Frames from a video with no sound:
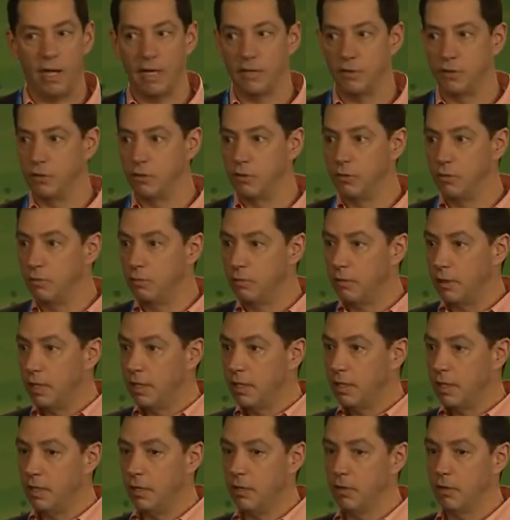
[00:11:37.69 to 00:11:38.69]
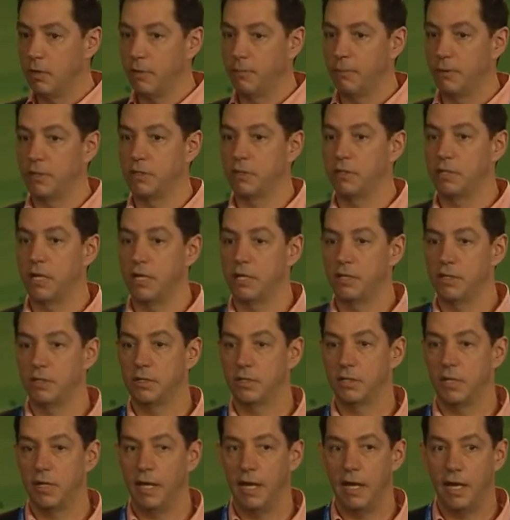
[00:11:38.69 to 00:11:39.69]
As you hear the
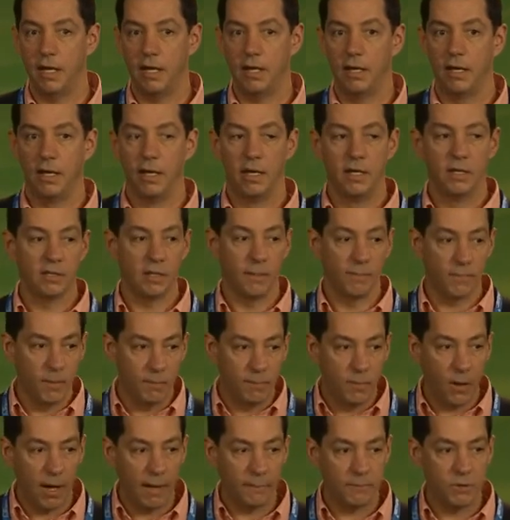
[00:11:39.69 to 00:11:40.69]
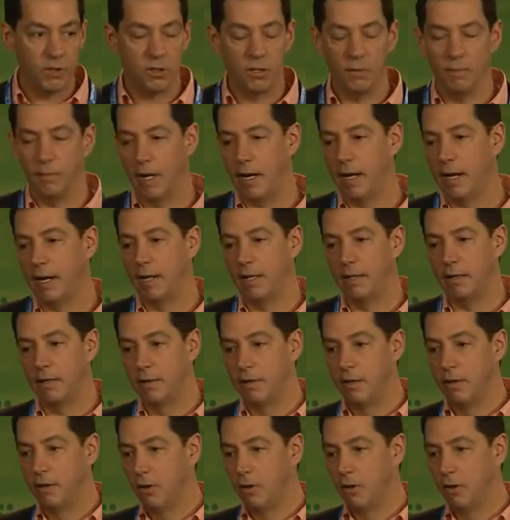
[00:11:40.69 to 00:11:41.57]
presentations today, something pops to your mind,